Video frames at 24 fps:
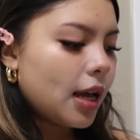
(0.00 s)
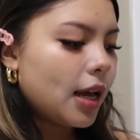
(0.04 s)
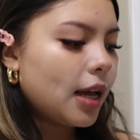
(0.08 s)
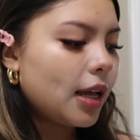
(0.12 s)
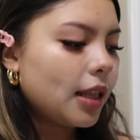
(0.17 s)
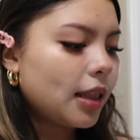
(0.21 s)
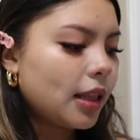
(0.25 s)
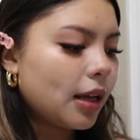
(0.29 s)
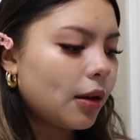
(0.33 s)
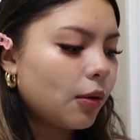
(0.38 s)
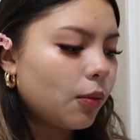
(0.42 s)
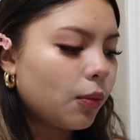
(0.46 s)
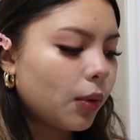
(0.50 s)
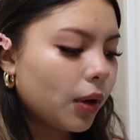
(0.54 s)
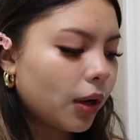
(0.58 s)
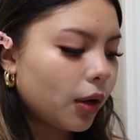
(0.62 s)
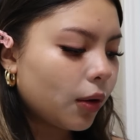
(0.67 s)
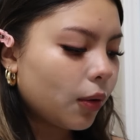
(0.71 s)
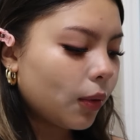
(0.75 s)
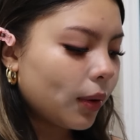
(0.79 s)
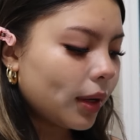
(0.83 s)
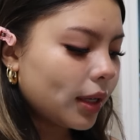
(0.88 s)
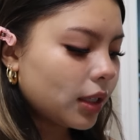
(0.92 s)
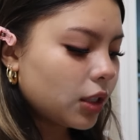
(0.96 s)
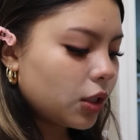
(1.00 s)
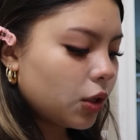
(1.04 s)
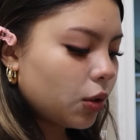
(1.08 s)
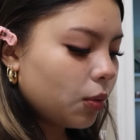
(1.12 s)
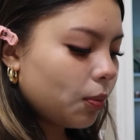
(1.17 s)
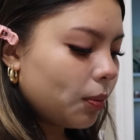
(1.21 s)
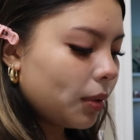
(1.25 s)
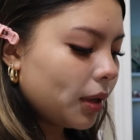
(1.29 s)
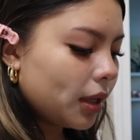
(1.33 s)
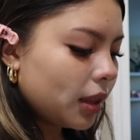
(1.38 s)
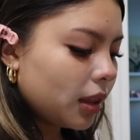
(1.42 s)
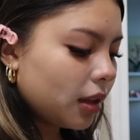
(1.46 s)
and then we're going to
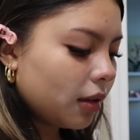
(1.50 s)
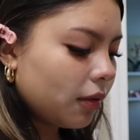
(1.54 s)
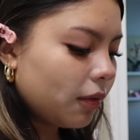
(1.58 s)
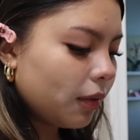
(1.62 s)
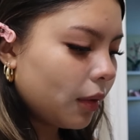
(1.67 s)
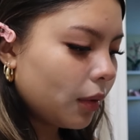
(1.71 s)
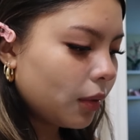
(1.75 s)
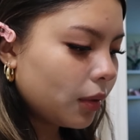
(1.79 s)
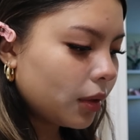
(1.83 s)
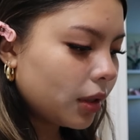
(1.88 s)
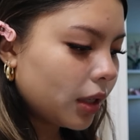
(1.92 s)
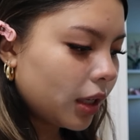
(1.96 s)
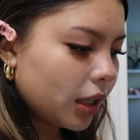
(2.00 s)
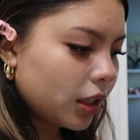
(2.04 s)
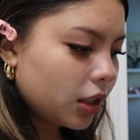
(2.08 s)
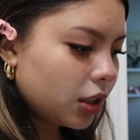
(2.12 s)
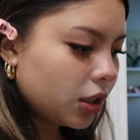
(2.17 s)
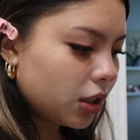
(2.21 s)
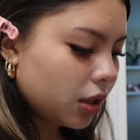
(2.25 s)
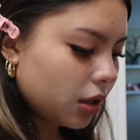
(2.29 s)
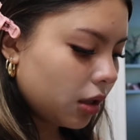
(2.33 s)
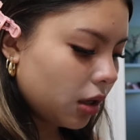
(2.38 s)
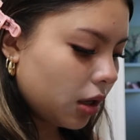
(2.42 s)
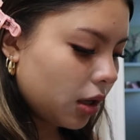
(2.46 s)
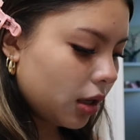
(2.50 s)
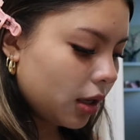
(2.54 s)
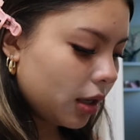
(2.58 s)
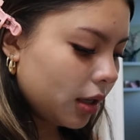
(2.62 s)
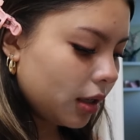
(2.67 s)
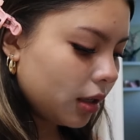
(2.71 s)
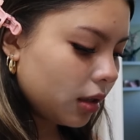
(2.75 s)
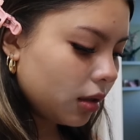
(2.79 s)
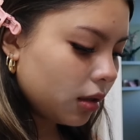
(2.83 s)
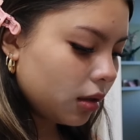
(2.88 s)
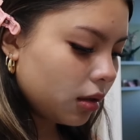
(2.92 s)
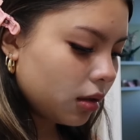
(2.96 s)
put the foundation
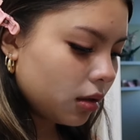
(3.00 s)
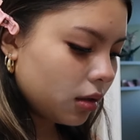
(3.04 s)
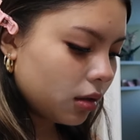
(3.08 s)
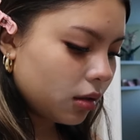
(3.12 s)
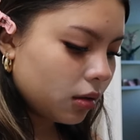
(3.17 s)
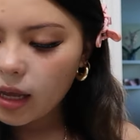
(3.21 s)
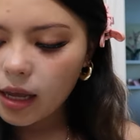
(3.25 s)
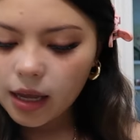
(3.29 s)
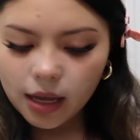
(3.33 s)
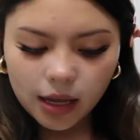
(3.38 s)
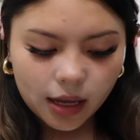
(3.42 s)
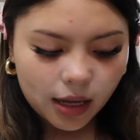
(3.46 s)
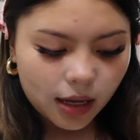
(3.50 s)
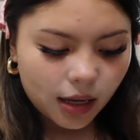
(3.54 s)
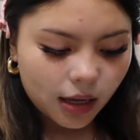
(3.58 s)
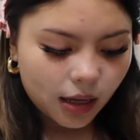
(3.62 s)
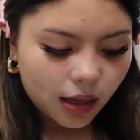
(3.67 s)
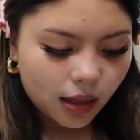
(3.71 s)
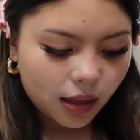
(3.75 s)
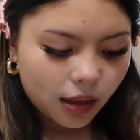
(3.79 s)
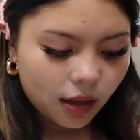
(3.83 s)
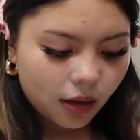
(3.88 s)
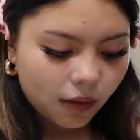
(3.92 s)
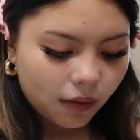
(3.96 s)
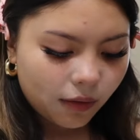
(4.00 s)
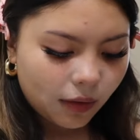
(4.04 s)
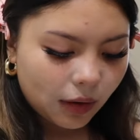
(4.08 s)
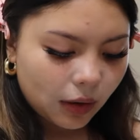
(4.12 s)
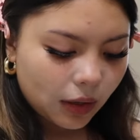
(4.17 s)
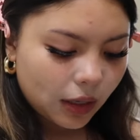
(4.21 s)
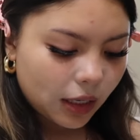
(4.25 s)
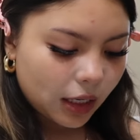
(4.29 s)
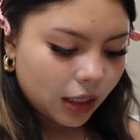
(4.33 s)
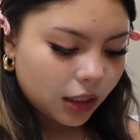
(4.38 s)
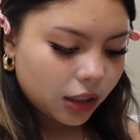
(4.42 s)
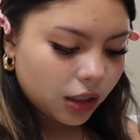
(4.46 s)
on and the
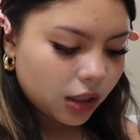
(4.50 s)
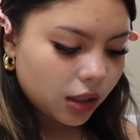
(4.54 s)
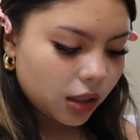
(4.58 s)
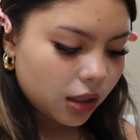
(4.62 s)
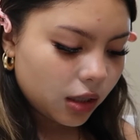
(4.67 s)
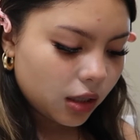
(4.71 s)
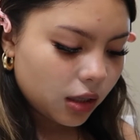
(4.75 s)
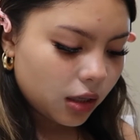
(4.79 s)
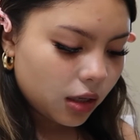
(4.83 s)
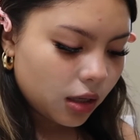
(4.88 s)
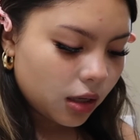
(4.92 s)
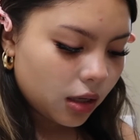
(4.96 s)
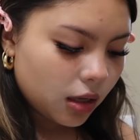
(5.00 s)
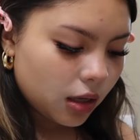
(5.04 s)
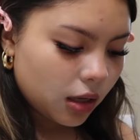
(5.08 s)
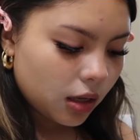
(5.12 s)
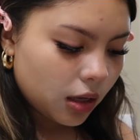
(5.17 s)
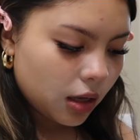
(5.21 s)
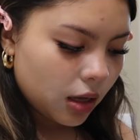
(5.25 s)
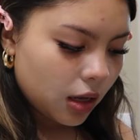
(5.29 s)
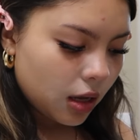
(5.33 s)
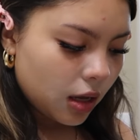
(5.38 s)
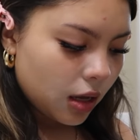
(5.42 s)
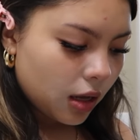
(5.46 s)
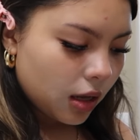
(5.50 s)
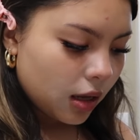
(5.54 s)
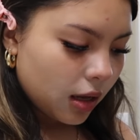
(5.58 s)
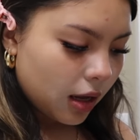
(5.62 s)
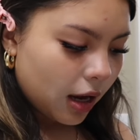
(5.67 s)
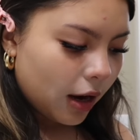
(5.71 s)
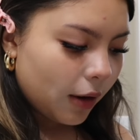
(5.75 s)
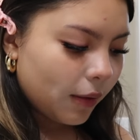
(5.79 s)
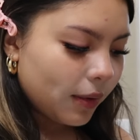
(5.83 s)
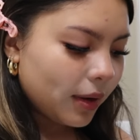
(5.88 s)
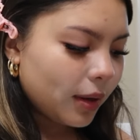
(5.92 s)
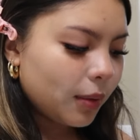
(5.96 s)
foundation
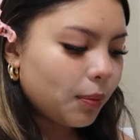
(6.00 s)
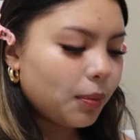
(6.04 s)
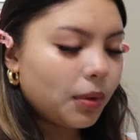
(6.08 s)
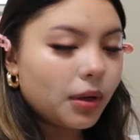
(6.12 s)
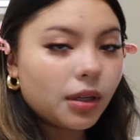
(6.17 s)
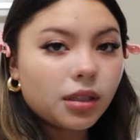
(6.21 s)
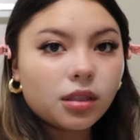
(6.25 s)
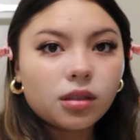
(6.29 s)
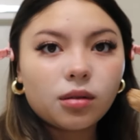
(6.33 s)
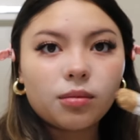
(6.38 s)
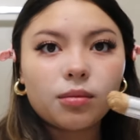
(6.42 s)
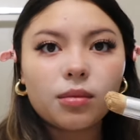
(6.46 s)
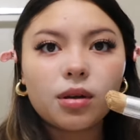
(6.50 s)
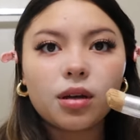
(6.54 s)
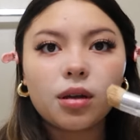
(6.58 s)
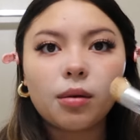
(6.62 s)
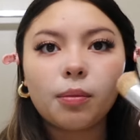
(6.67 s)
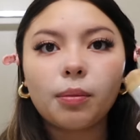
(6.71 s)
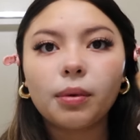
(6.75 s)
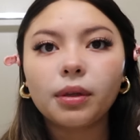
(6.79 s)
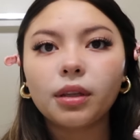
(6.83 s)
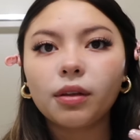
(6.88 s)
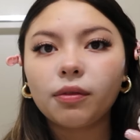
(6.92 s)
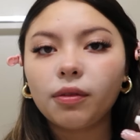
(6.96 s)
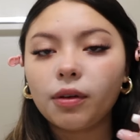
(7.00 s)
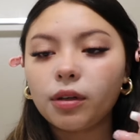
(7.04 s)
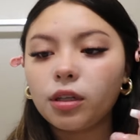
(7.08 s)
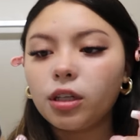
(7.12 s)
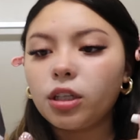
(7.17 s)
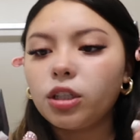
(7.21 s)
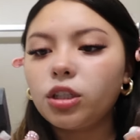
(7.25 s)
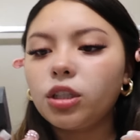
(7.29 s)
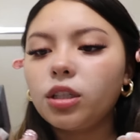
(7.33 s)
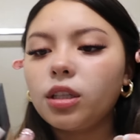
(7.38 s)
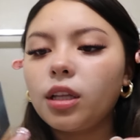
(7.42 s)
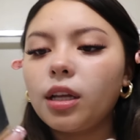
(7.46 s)
I already put some on but the
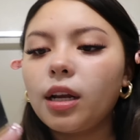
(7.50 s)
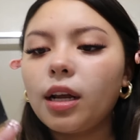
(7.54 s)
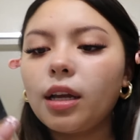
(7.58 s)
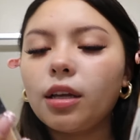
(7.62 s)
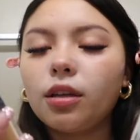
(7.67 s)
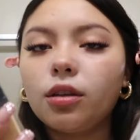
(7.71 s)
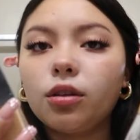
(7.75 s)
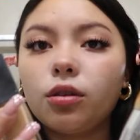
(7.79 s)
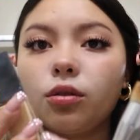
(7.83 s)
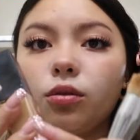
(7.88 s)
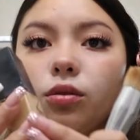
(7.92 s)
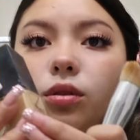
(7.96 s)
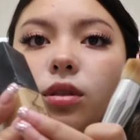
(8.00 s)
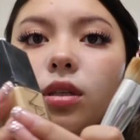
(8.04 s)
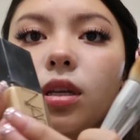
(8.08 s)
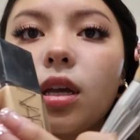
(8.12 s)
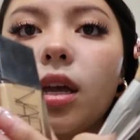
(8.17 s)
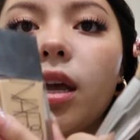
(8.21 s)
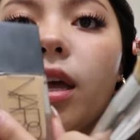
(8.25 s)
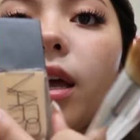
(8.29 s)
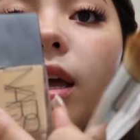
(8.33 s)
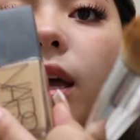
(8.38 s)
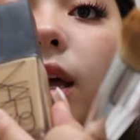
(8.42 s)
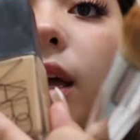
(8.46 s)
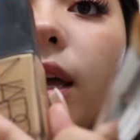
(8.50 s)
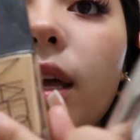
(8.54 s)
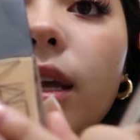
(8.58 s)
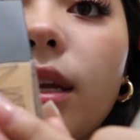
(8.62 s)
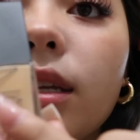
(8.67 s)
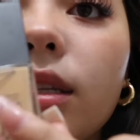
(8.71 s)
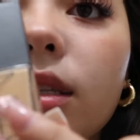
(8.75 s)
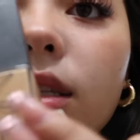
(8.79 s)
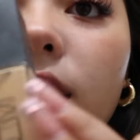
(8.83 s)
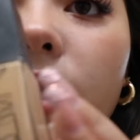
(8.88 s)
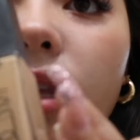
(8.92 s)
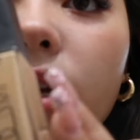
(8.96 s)
foundation that I use
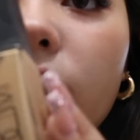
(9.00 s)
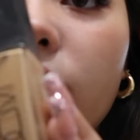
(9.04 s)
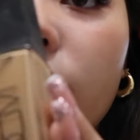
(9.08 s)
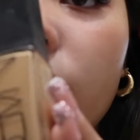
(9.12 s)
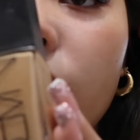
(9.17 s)
is the